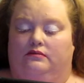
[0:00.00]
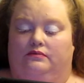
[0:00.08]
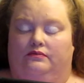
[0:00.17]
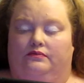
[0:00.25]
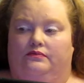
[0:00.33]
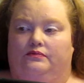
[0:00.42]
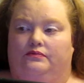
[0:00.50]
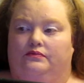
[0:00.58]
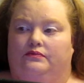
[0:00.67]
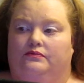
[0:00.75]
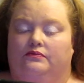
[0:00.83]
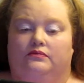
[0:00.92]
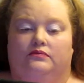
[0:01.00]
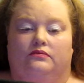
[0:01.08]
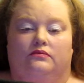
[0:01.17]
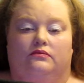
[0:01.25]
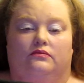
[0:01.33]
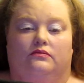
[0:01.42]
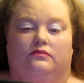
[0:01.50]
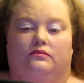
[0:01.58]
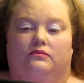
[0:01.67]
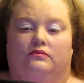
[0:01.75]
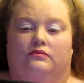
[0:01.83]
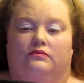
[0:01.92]

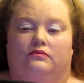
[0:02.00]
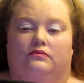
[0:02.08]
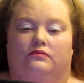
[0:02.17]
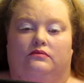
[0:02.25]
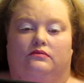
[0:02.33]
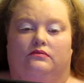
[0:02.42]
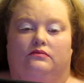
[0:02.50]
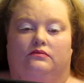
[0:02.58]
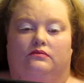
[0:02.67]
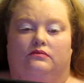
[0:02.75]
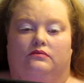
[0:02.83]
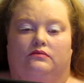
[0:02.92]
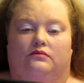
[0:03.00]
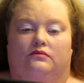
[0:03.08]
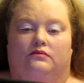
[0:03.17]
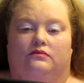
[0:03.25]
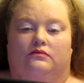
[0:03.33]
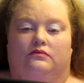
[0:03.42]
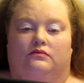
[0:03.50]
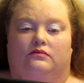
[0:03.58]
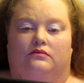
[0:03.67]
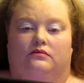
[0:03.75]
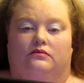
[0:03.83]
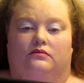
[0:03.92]

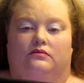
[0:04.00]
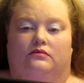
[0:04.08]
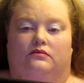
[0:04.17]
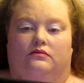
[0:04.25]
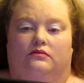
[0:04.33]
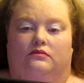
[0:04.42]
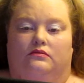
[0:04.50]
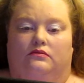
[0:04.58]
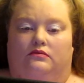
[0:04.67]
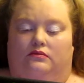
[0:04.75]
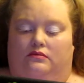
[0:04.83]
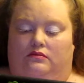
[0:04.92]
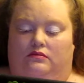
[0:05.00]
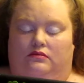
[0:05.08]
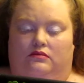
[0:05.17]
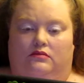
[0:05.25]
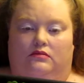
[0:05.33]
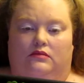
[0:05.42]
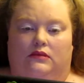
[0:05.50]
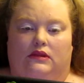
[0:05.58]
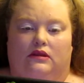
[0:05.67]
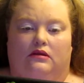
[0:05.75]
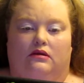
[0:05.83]
(silence)